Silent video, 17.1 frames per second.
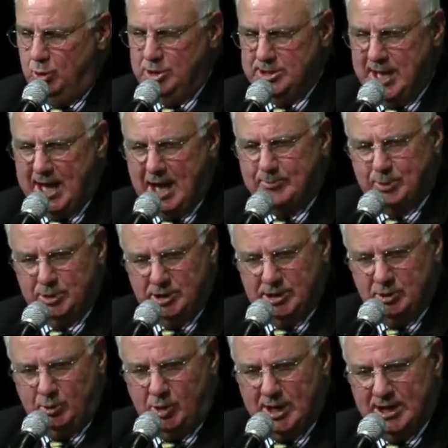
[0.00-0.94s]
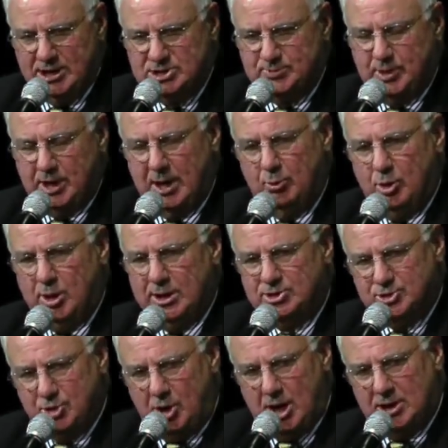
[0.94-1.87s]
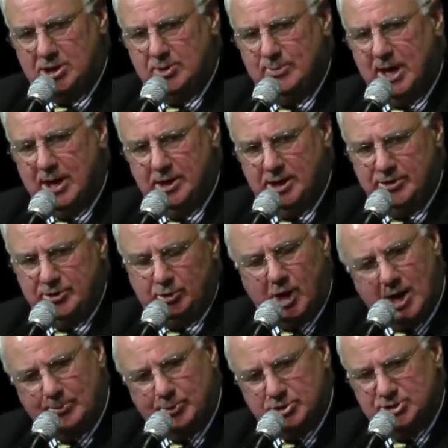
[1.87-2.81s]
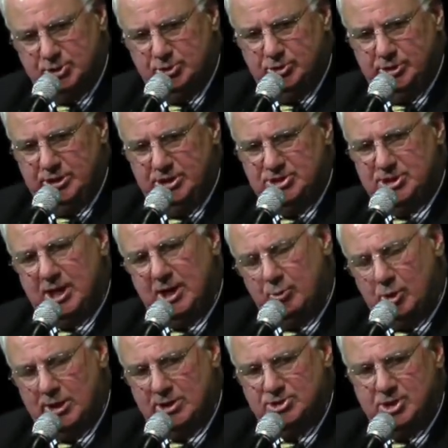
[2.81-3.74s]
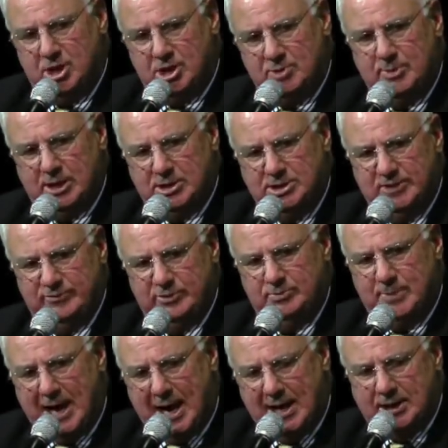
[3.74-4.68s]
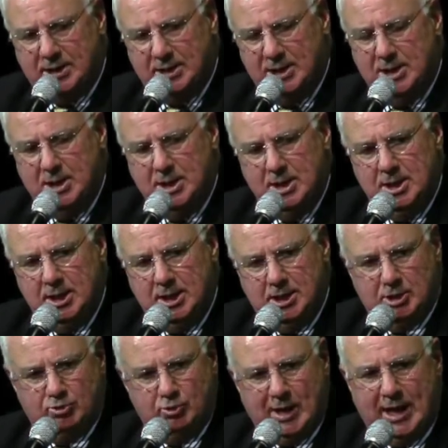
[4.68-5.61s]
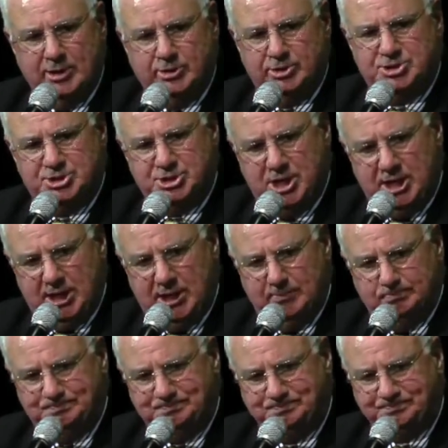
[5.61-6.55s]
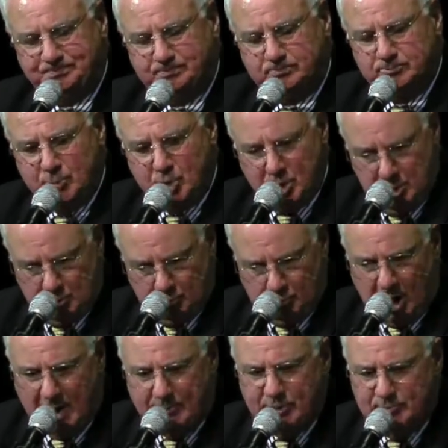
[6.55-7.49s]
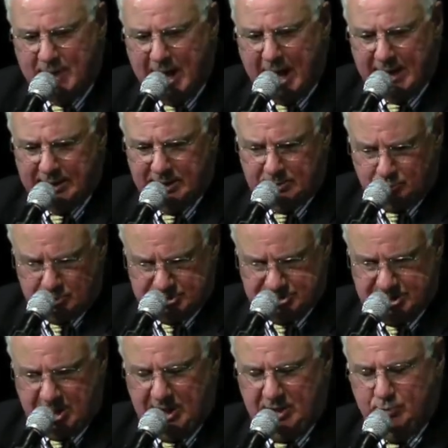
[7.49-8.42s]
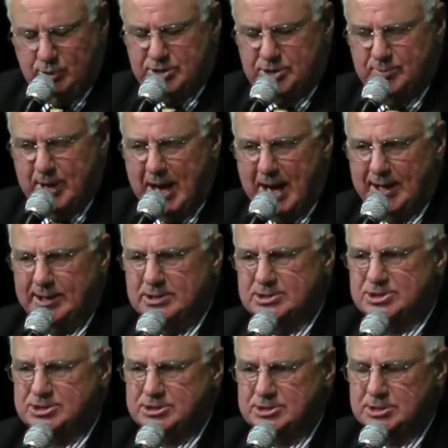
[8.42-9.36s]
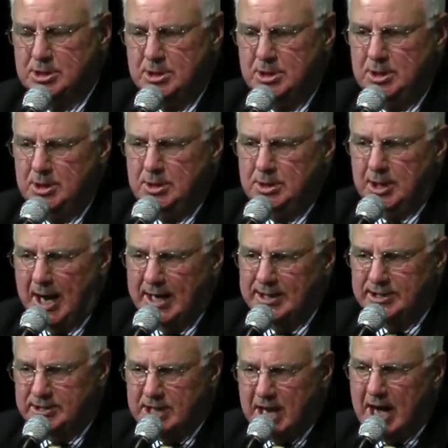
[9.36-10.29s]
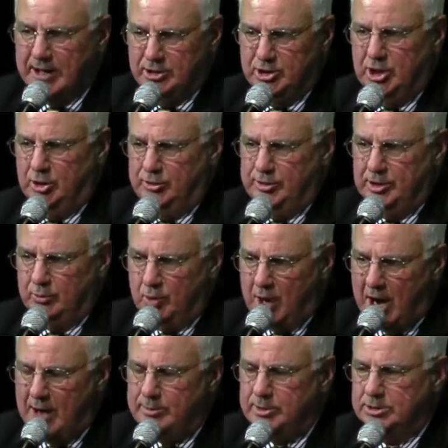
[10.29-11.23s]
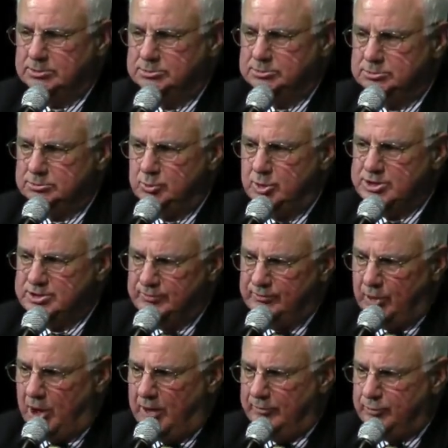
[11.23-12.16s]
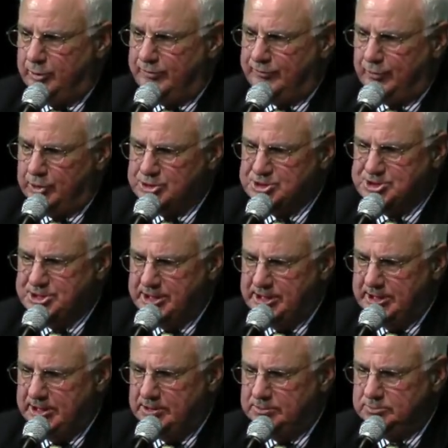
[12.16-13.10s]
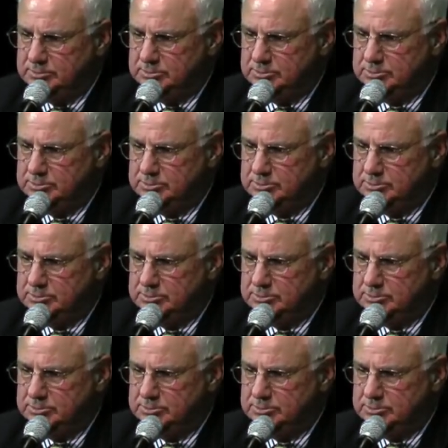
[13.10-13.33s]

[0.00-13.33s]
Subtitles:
it wouldn't happen otherwise, but I want to talk about other opportunities, and I want to talk about giving back in a grander scheme. Robin Baggett, we're staying with the Baggetts. I did not know that Robin was involved with First Tee.